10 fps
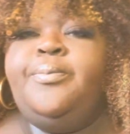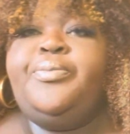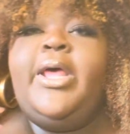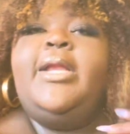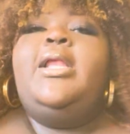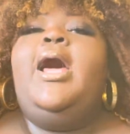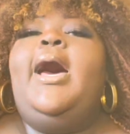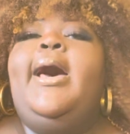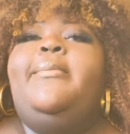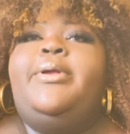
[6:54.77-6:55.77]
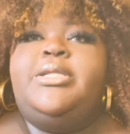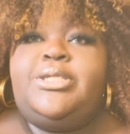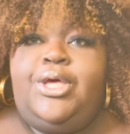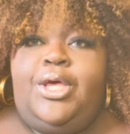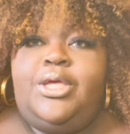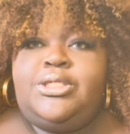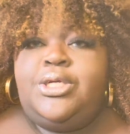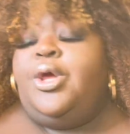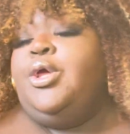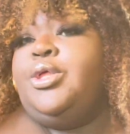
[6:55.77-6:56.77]
Not a lot, but a touch.
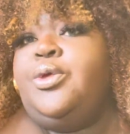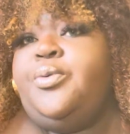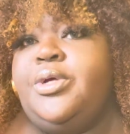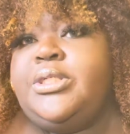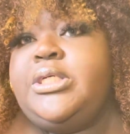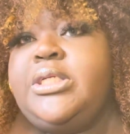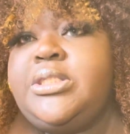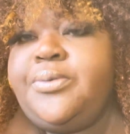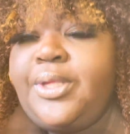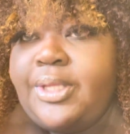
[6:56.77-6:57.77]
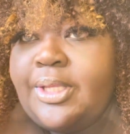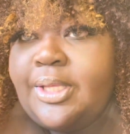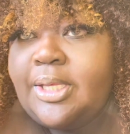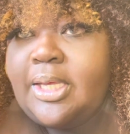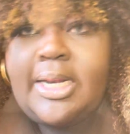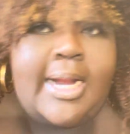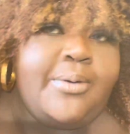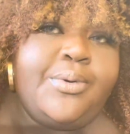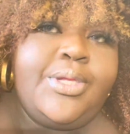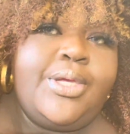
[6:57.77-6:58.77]
You will see this wig again, and I
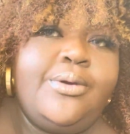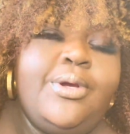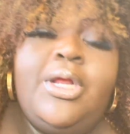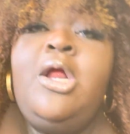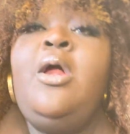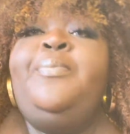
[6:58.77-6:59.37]
don't want to hear it.